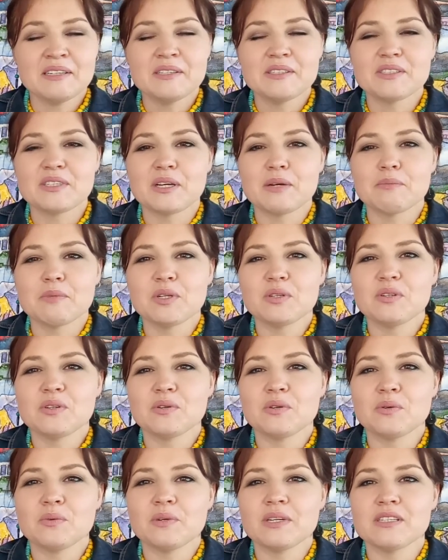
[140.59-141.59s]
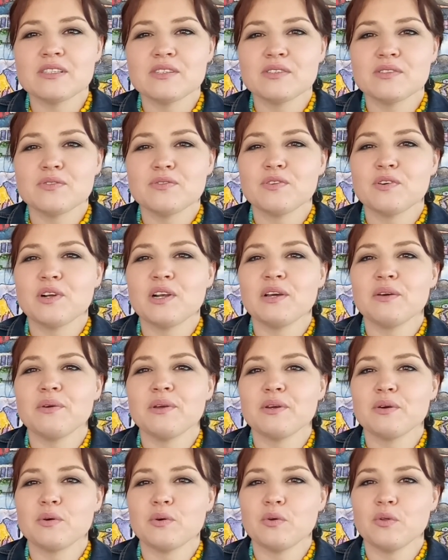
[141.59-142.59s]
So I'm not always
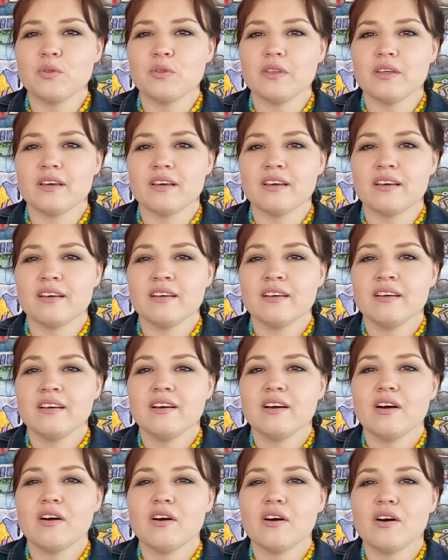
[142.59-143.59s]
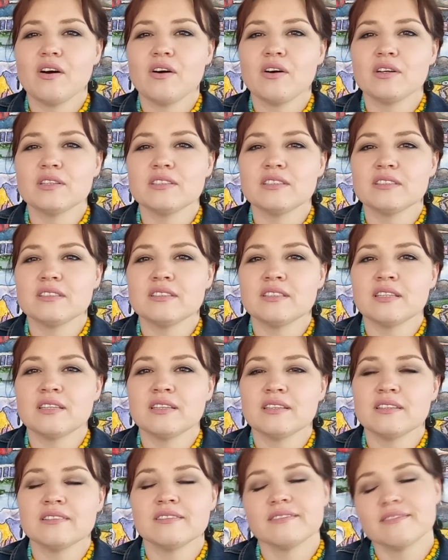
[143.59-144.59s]
following all the art
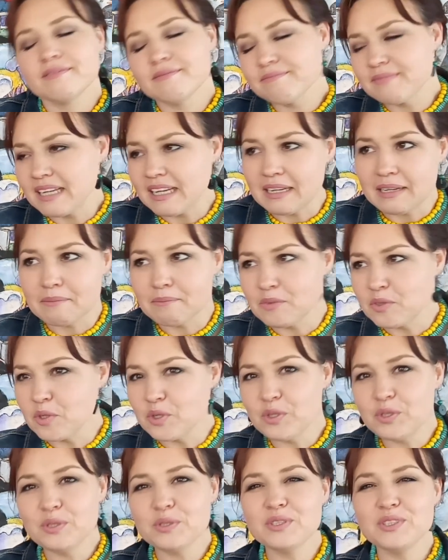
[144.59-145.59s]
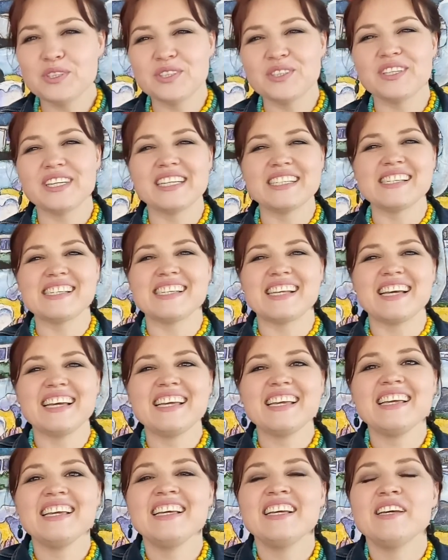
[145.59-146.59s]
rules, you can say,
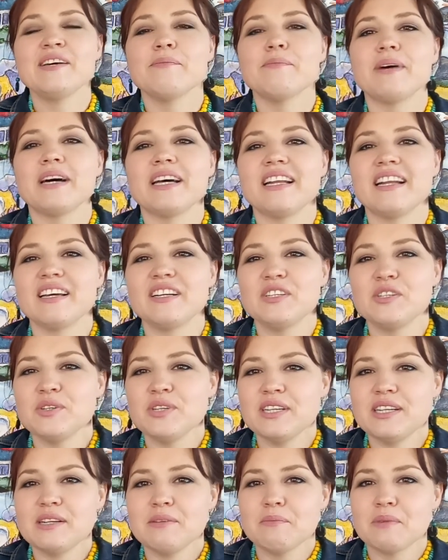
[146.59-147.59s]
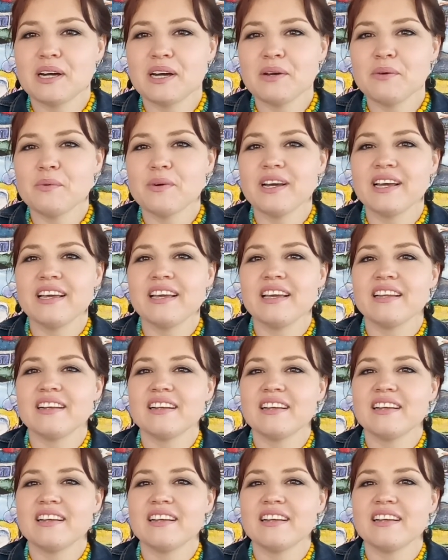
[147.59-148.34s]
but I do it in my way and I